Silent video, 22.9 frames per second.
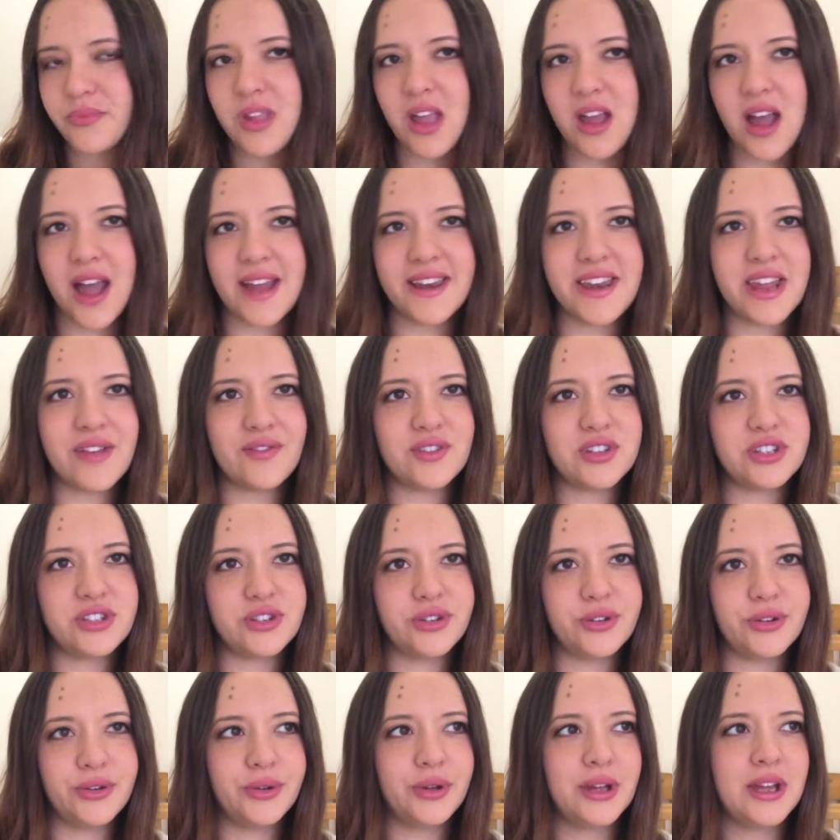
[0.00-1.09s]
I'd never
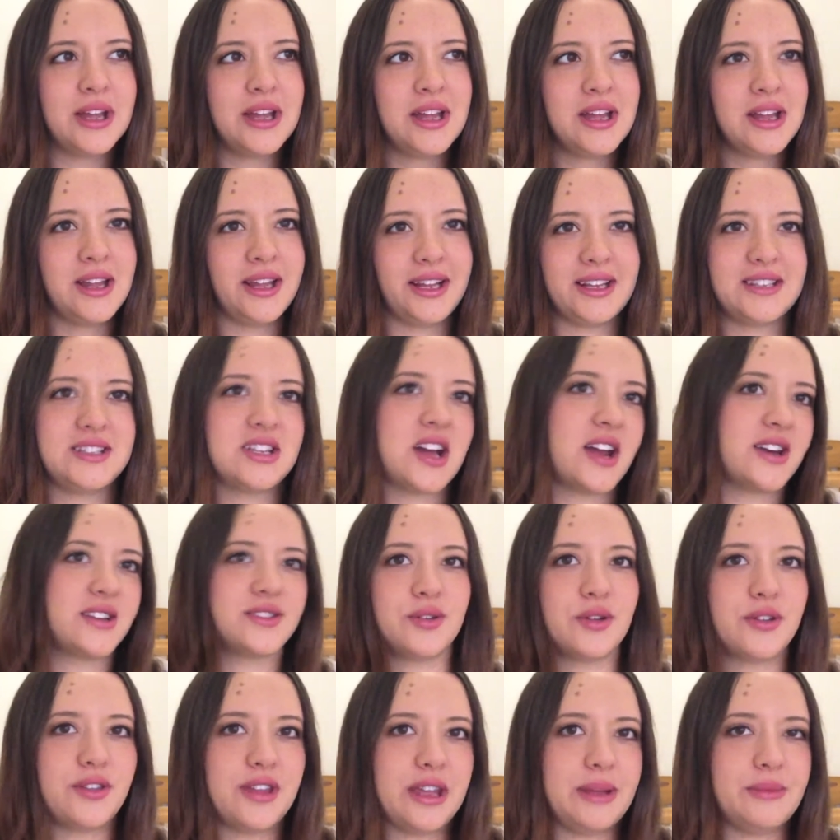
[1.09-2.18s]
do like a
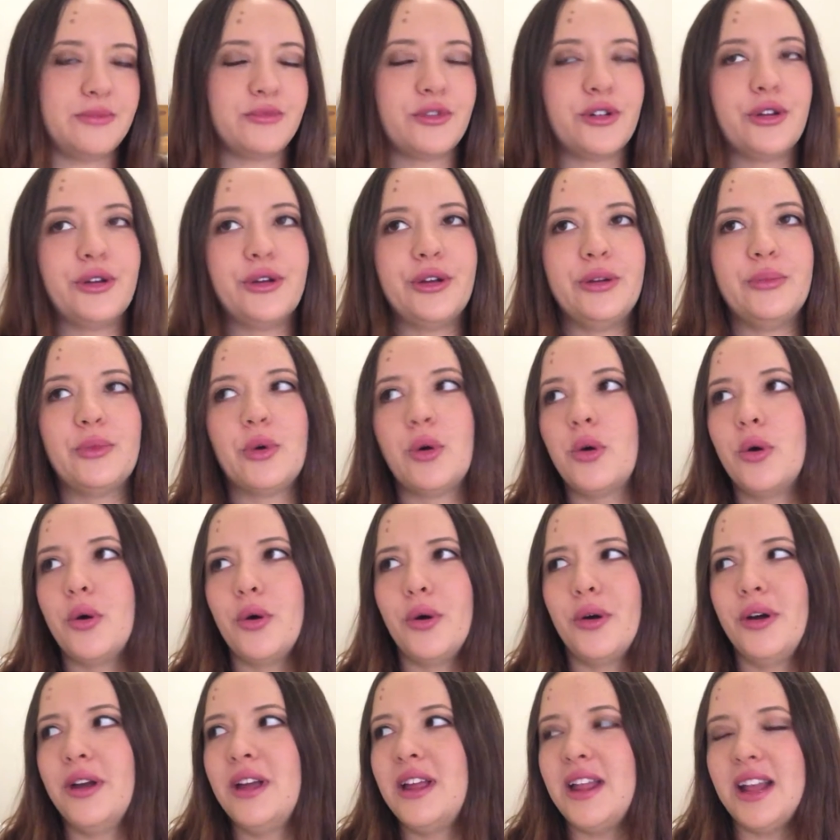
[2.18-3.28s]
dinosaur themed room
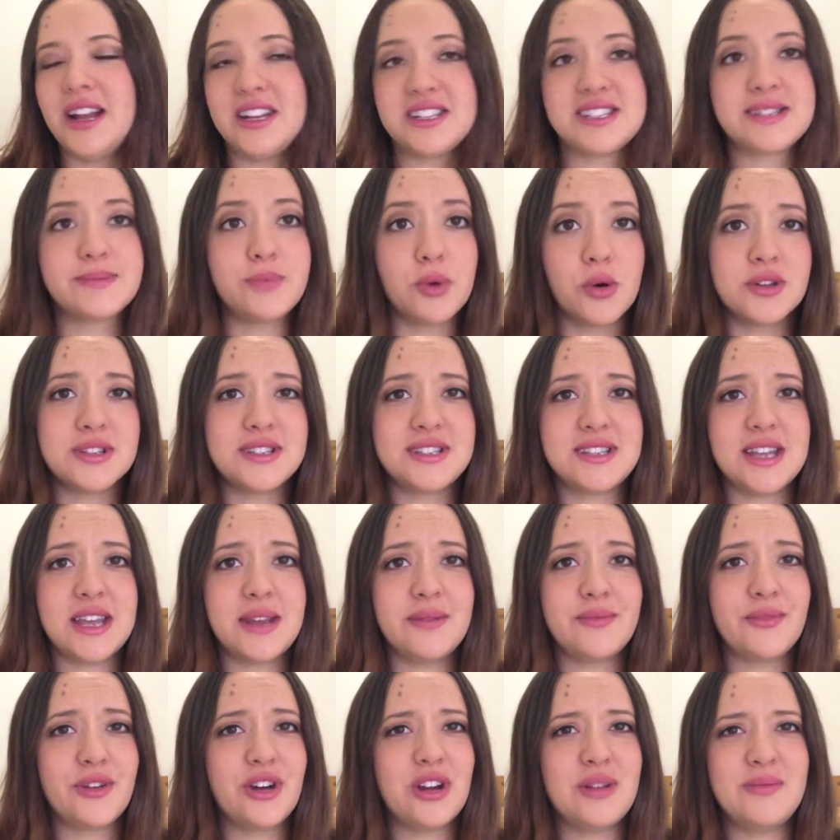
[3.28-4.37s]
or a sports
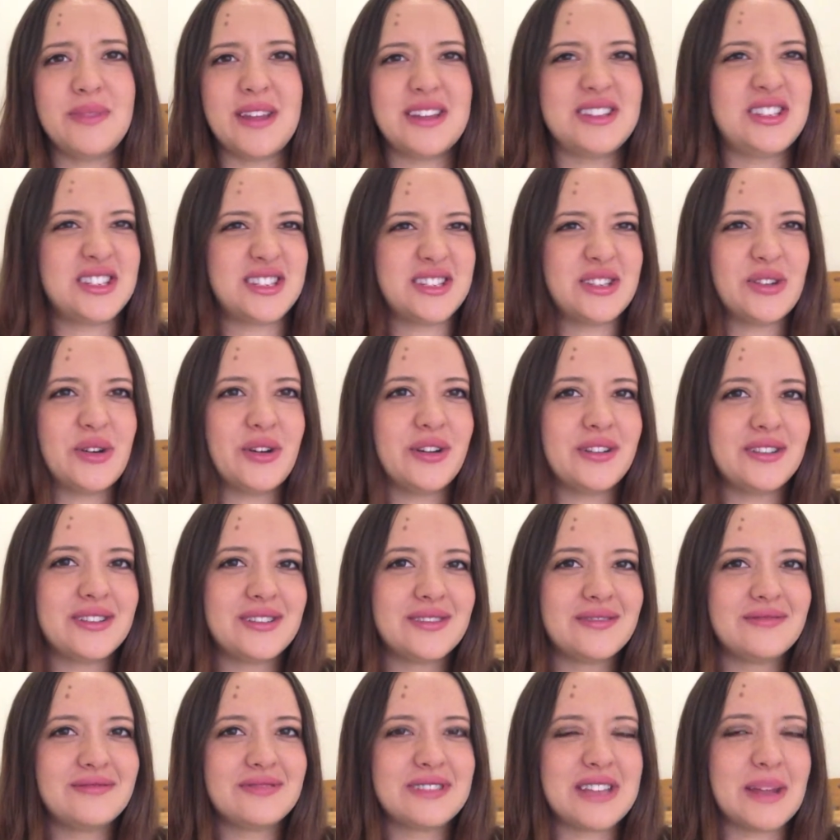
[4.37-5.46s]
themed room. That's just not
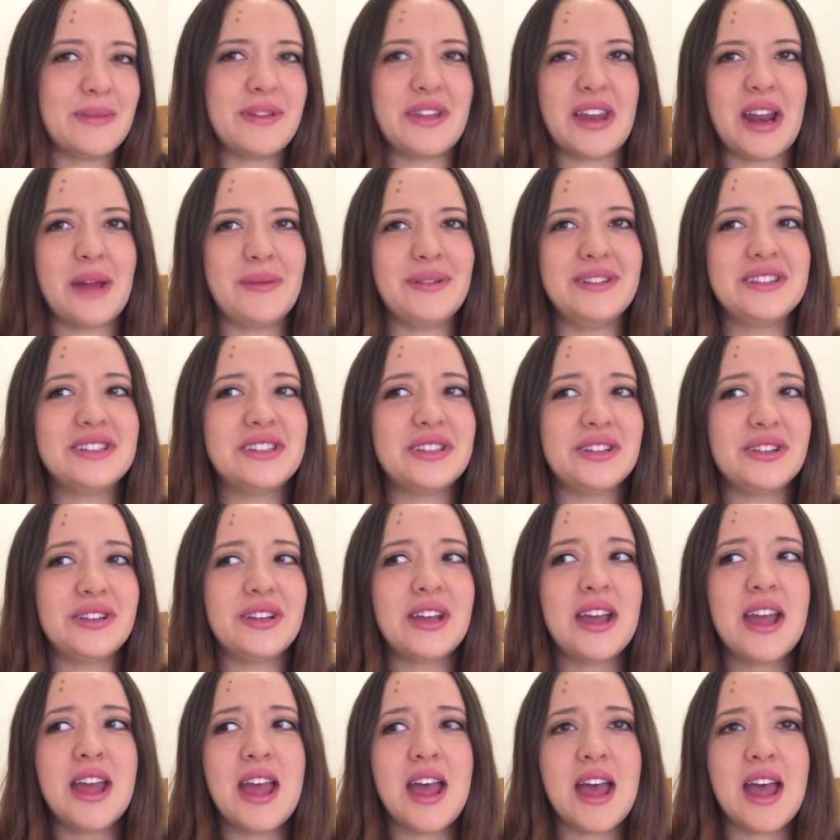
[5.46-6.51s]
something that I'm into.